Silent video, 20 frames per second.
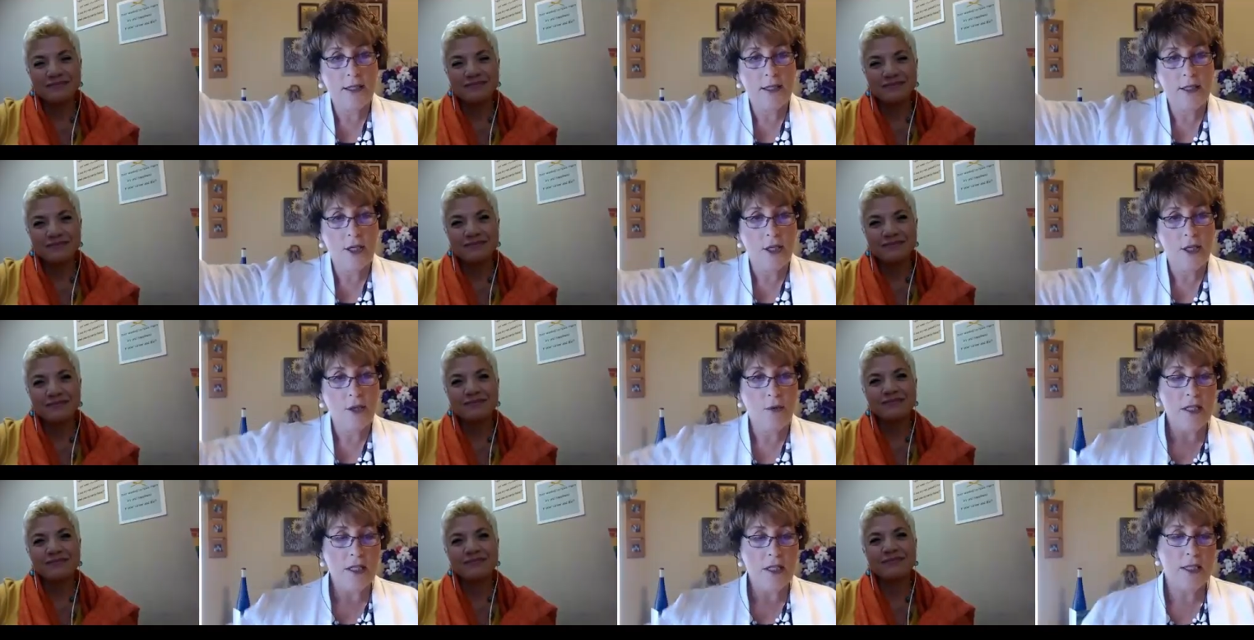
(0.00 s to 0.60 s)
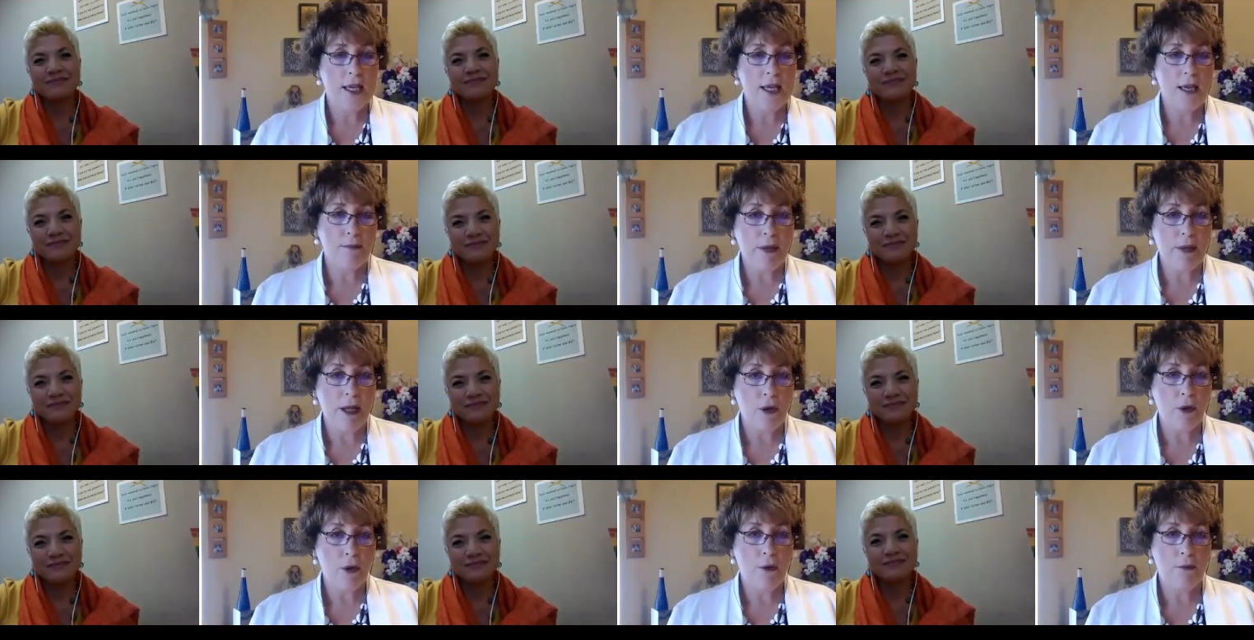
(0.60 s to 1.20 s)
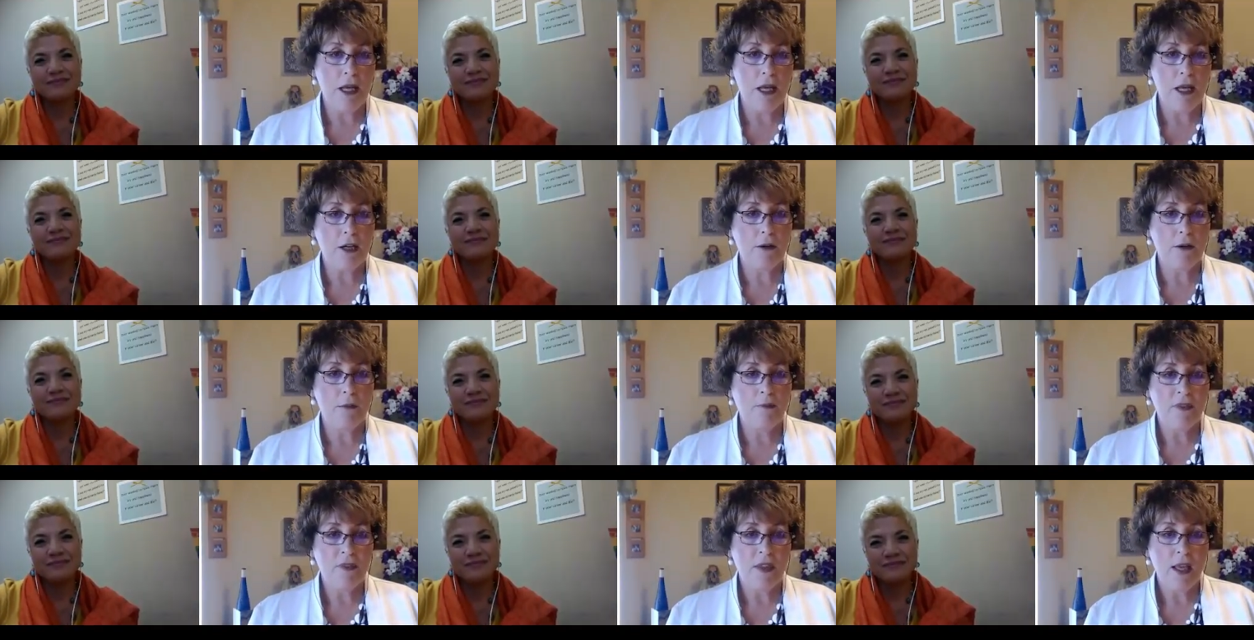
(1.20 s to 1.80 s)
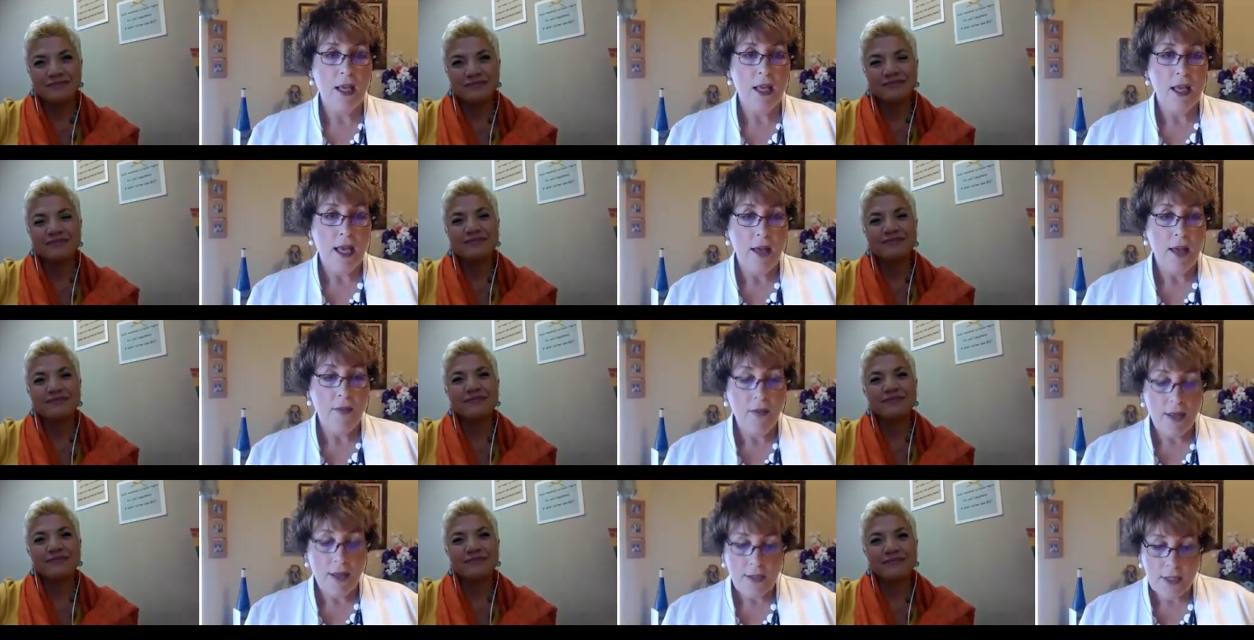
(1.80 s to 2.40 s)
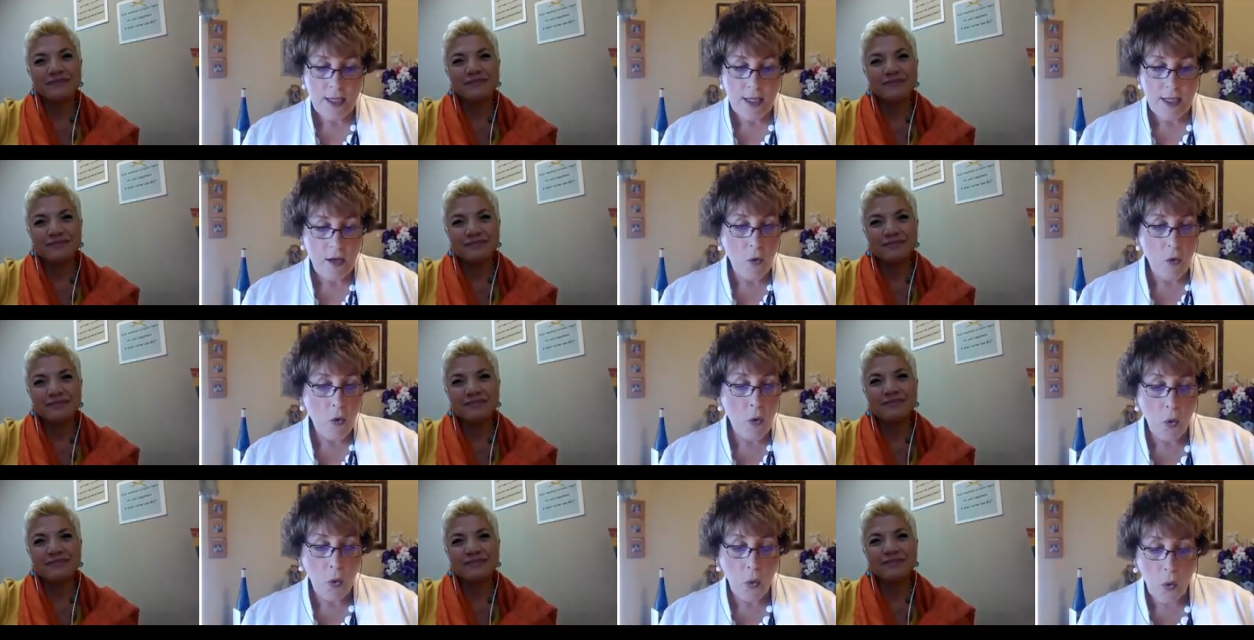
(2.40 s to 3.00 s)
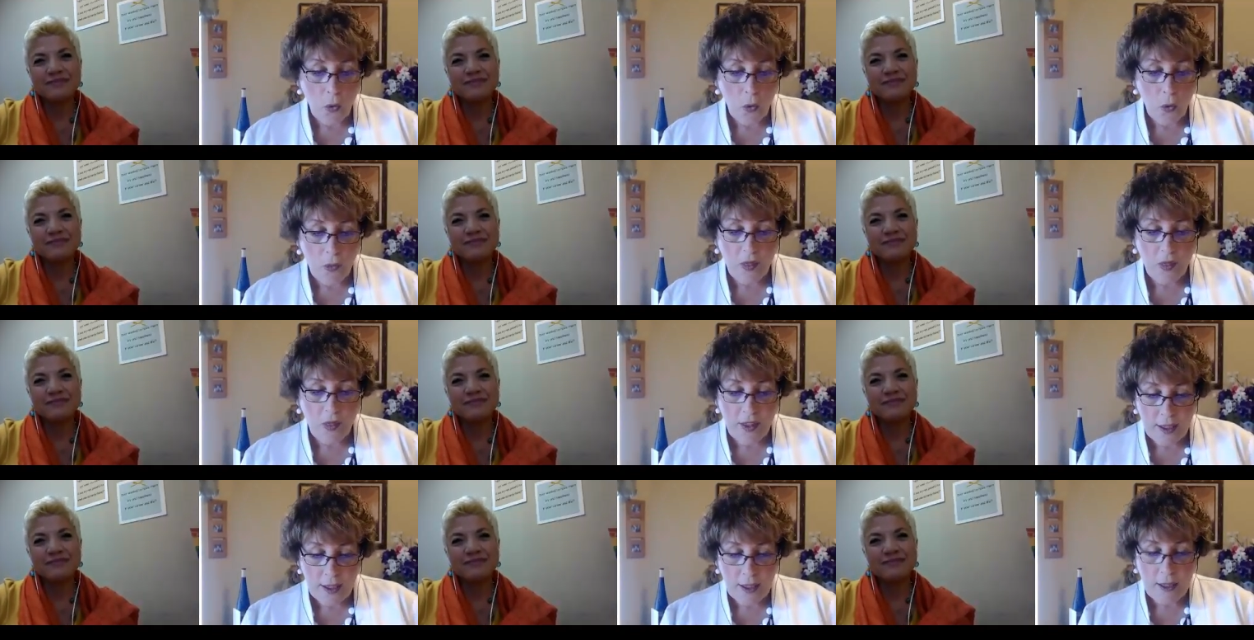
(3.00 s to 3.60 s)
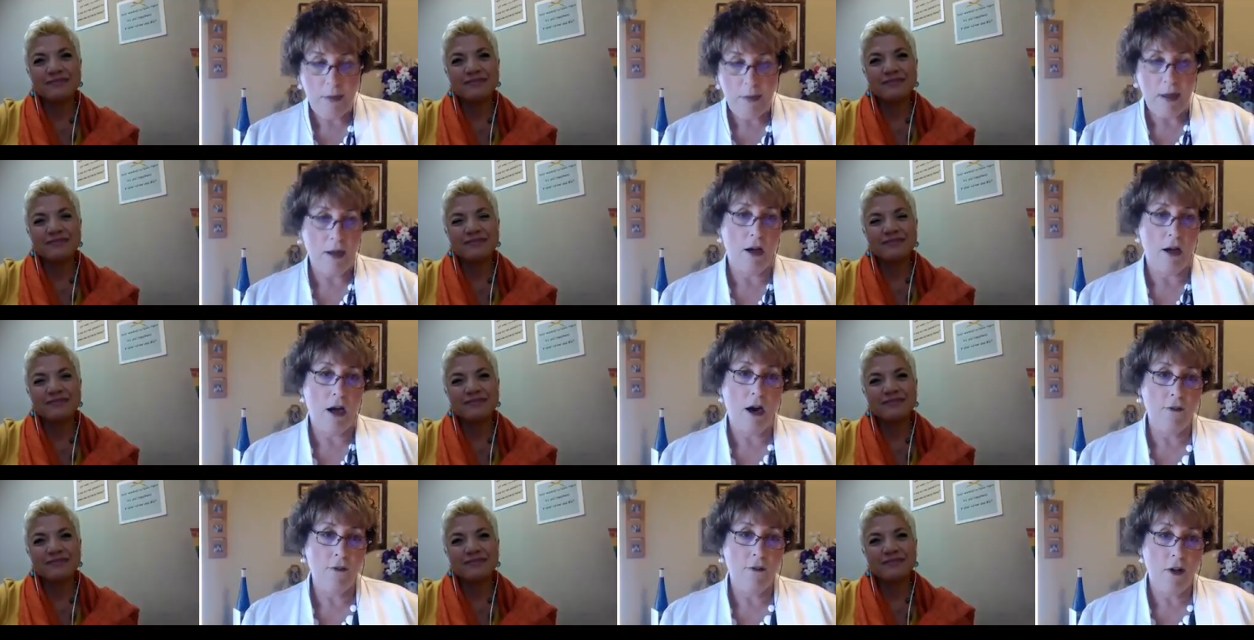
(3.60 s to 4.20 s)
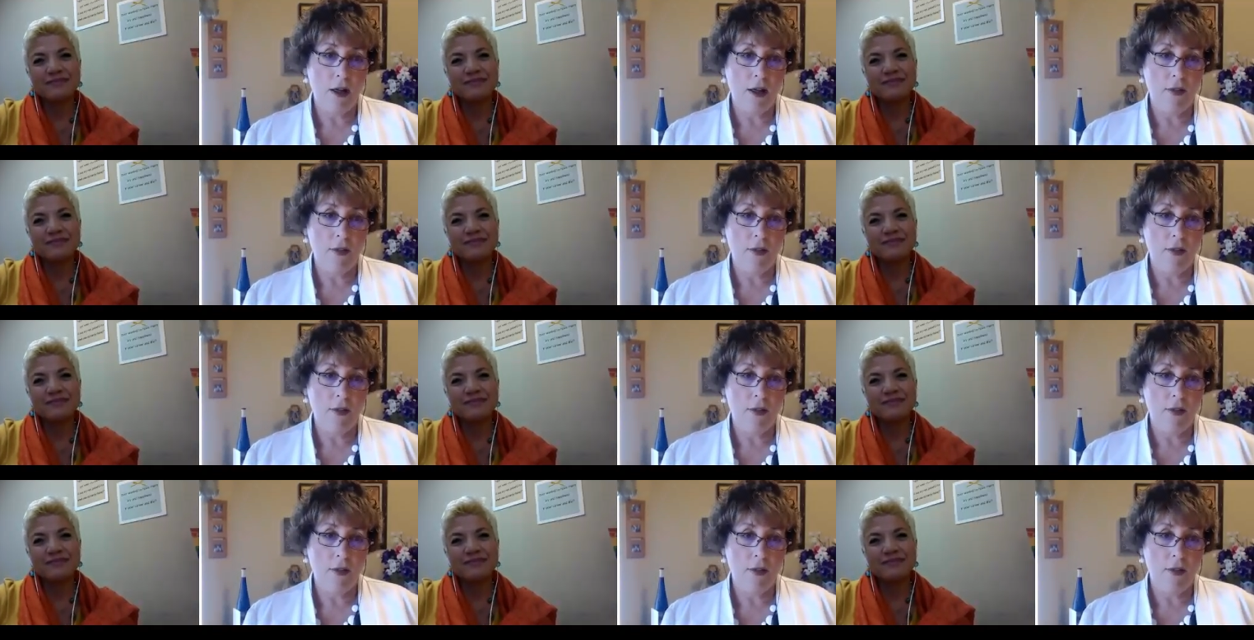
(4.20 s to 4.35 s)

Speaker 1: continuing to get better and better. And that's the whole thing about our